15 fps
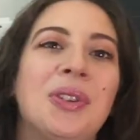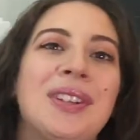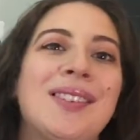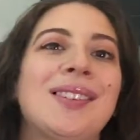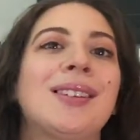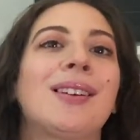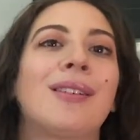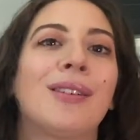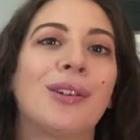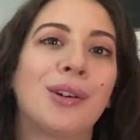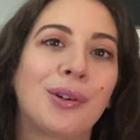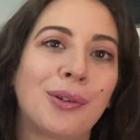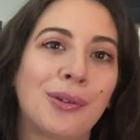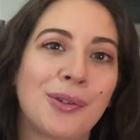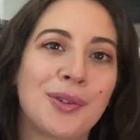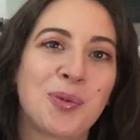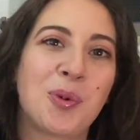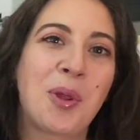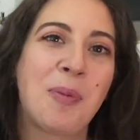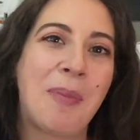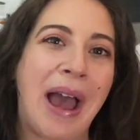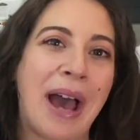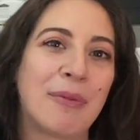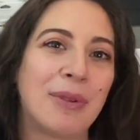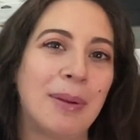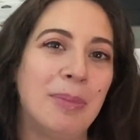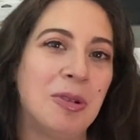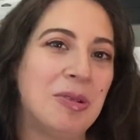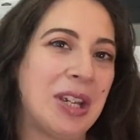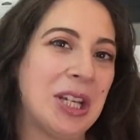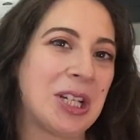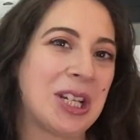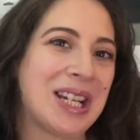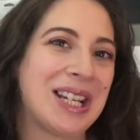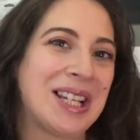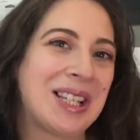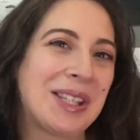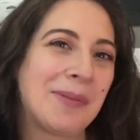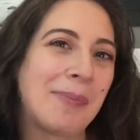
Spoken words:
This is Girls with Bad Reputations